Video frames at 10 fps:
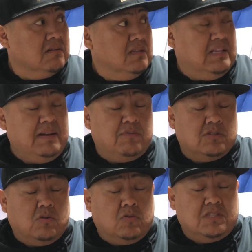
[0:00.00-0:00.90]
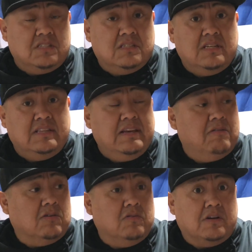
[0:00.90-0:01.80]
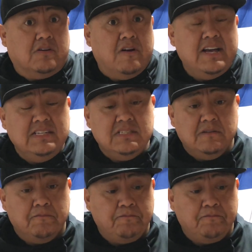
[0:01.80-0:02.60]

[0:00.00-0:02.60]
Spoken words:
The neighbors' horses, and they were going crazy.